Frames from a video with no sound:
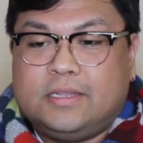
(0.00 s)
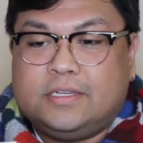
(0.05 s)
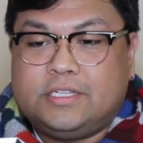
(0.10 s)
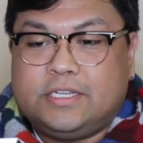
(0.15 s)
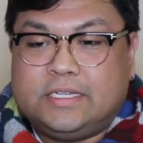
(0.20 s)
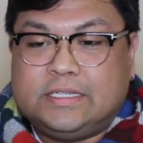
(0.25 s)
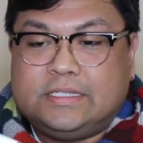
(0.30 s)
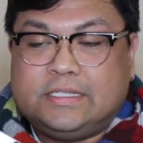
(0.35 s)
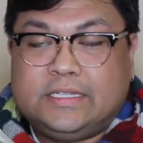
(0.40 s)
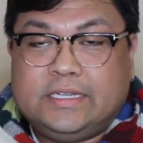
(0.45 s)
As
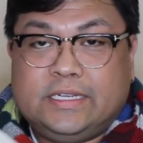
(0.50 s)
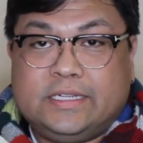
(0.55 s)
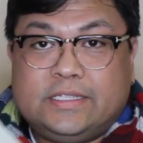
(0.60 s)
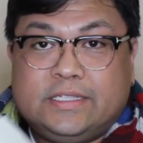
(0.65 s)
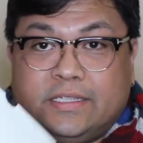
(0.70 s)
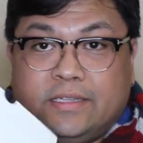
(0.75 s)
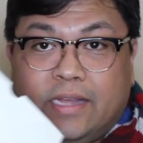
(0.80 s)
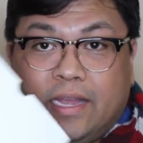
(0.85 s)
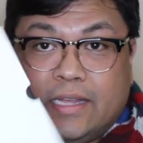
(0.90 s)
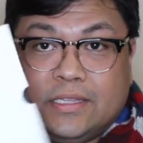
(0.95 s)
you can see, it
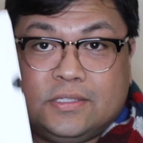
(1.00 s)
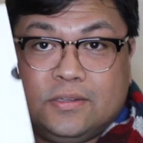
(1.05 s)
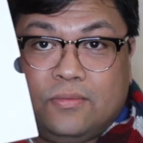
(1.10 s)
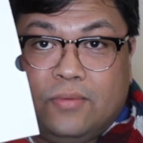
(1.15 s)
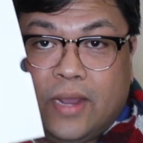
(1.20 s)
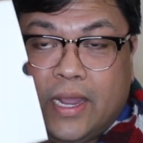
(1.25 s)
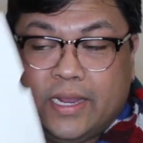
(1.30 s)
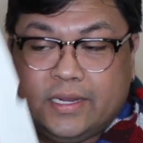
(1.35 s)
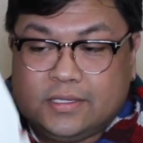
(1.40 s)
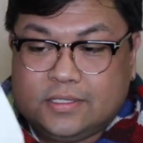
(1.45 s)
still has a
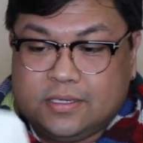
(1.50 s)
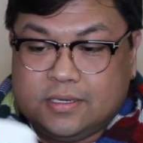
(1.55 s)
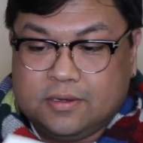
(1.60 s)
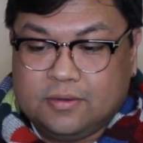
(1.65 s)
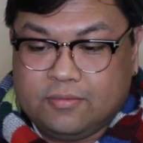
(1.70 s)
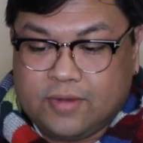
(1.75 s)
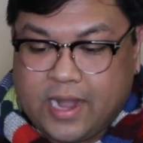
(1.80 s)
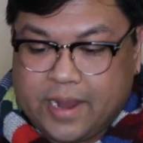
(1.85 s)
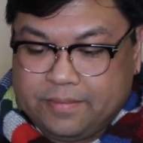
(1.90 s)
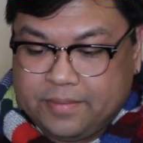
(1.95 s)
white
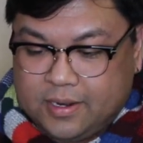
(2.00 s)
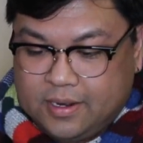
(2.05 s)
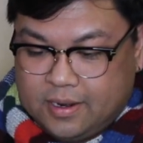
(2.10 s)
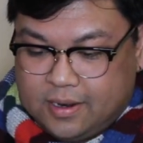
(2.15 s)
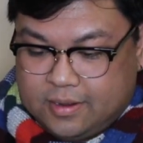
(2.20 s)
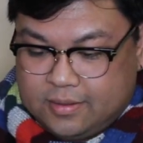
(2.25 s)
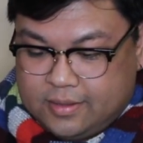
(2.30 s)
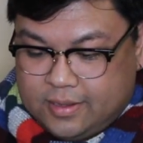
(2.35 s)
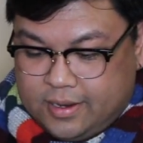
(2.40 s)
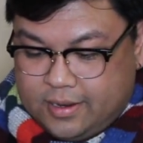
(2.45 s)
wrapping
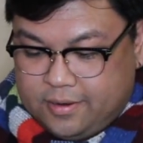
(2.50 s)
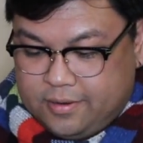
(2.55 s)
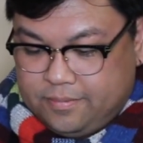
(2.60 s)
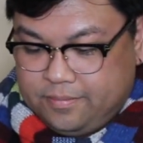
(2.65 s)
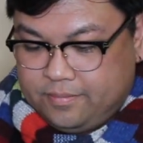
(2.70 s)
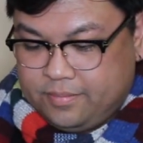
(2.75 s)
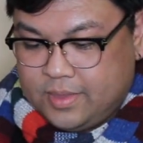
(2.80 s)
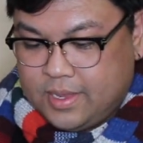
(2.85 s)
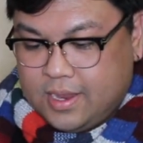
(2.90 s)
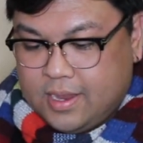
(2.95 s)
on
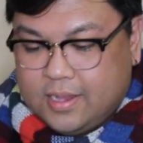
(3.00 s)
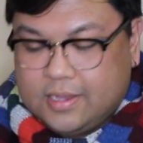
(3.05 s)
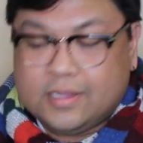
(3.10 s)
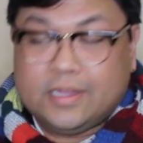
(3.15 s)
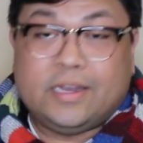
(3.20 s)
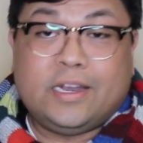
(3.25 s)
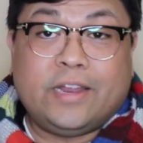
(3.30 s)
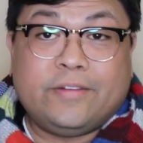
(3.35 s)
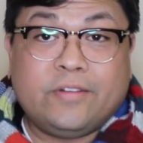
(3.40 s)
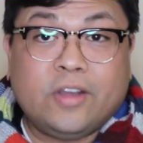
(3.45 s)
there.
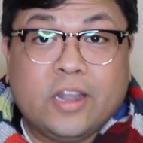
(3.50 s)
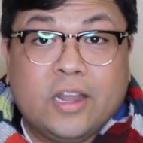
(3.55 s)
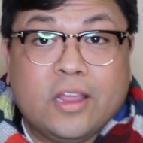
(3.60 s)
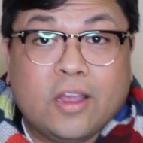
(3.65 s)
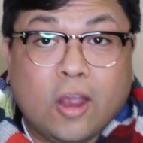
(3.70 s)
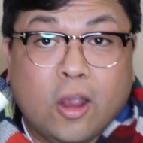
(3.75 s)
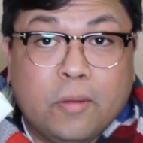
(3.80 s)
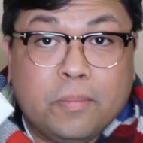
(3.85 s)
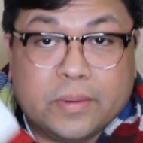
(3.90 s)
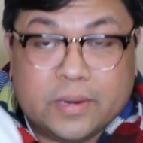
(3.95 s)
And I've
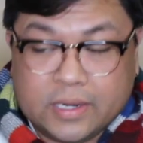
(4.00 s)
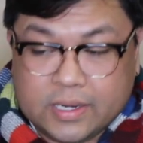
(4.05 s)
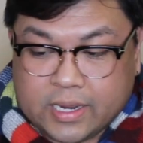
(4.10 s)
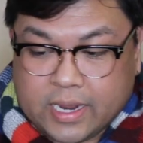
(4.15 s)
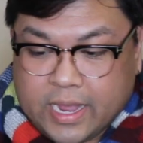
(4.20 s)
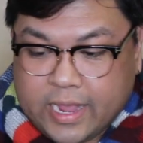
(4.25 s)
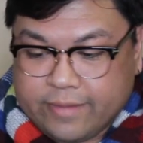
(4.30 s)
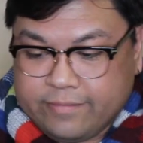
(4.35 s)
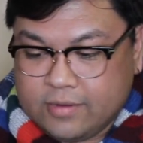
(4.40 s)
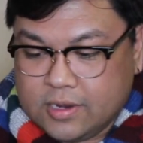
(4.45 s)
already opened it.
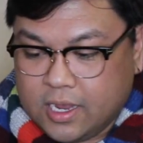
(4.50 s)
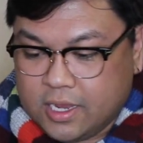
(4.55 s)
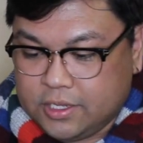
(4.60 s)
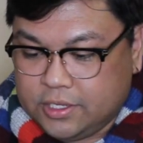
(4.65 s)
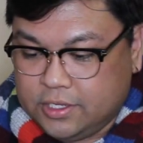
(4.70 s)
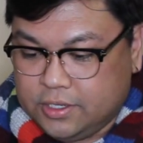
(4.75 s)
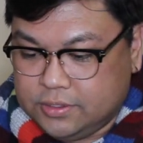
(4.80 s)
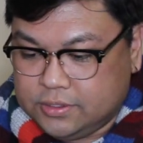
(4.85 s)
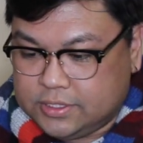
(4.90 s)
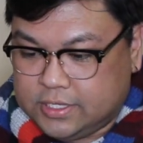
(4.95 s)
I have not
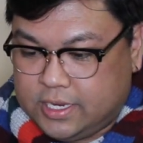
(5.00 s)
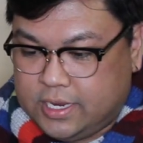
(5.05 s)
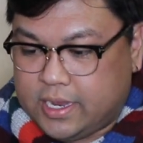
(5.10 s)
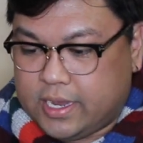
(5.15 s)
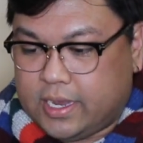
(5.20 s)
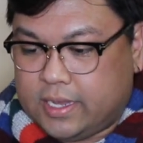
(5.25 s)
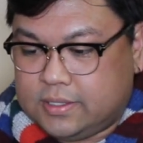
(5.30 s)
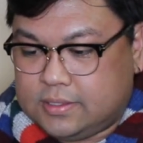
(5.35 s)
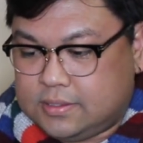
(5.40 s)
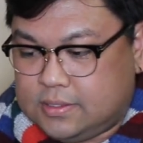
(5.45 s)
used it
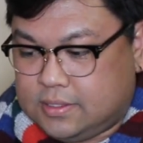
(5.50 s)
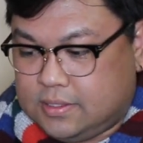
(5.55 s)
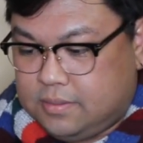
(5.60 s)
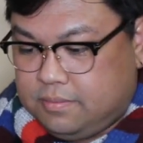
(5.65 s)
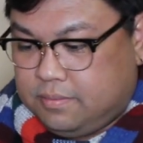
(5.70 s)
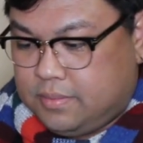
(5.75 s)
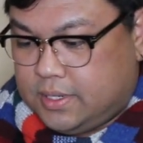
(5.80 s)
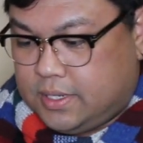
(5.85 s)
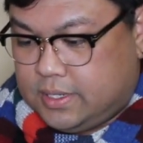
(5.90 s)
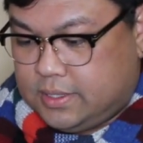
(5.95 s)
yet,
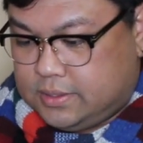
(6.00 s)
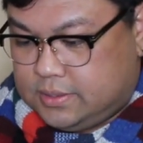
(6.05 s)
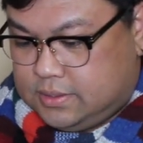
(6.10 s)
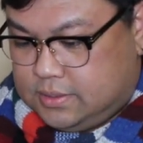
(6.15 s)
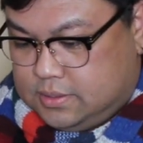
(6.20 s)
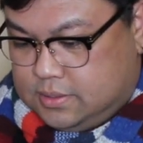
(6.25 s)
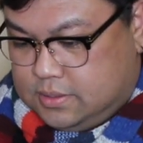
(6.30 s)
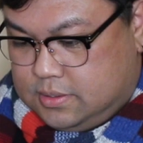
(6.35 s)
but